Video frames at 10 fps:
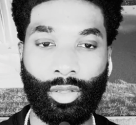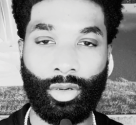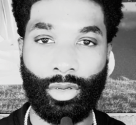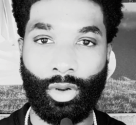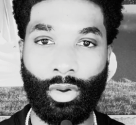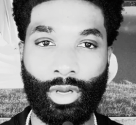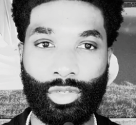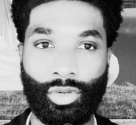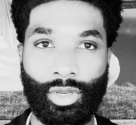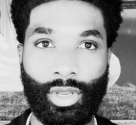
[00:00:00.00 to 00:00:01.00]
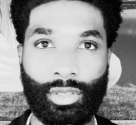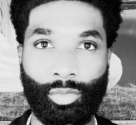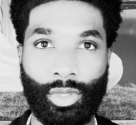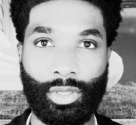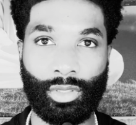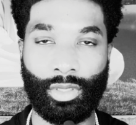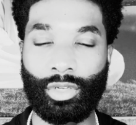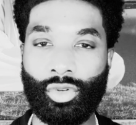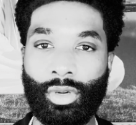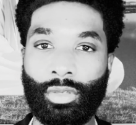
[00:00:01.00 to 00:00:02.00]
30-year-old Usher, yes, but this is
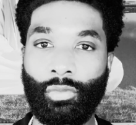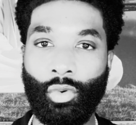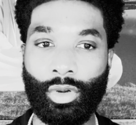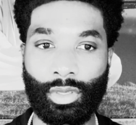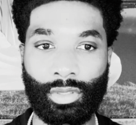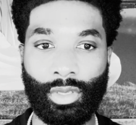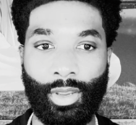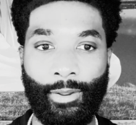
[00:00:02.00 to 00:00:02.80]
Usher in his 40s.